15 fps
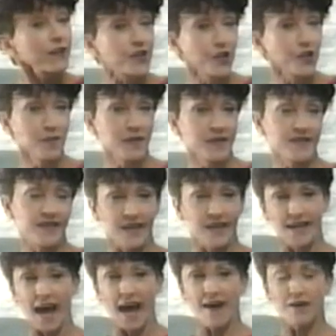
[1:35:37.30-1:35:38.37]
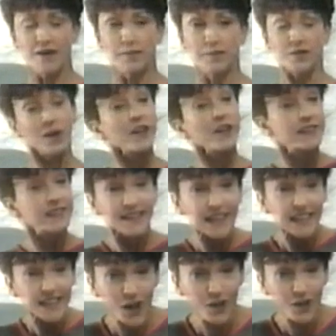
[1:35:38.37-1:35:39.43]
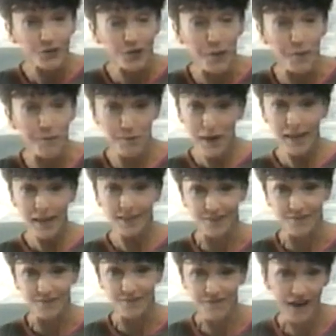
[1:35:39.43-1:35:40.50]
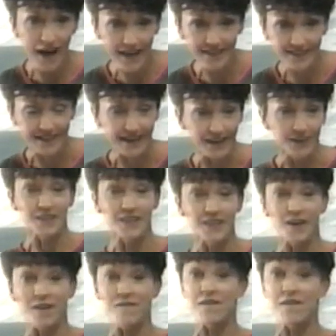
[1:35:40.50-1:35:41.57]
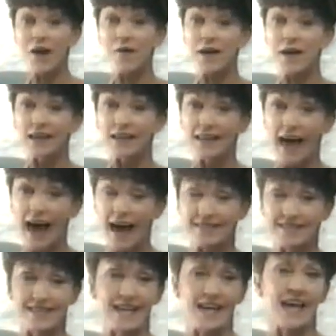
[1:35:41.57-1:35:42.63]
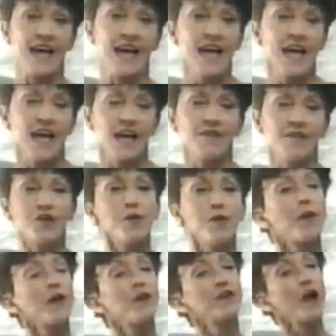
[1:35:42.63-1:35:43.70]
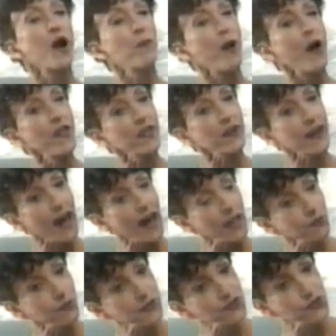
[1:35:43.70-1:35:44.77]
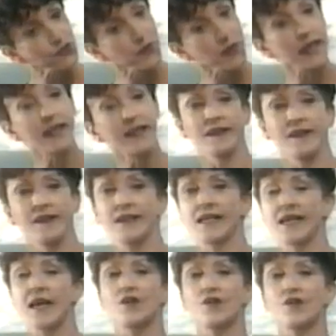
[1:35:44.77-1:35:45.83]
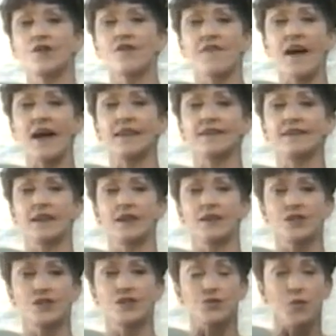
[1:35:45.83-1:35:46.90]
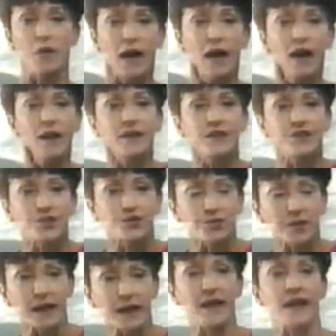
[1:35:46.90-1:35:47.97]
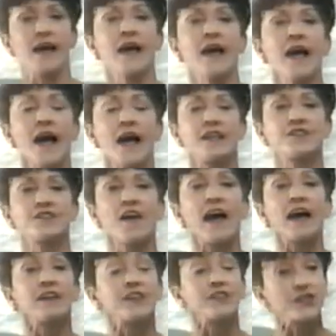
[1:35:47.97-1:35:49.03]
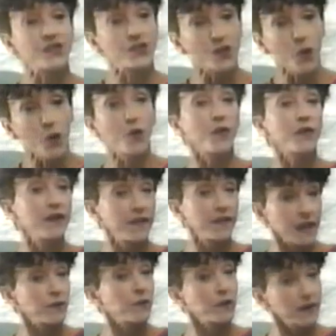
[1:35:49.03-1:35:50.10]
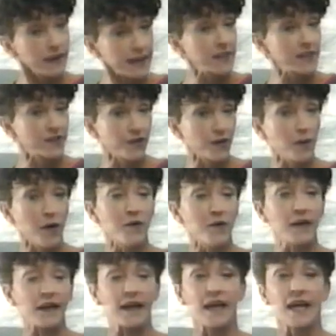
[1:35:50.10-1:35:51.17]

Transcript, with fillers: humans can have up to 600 billion fat cells, and they're very elastic. If you burn up all the calories you eat in a day, your fat cells swell and shrink as fat is stored and then released for burning.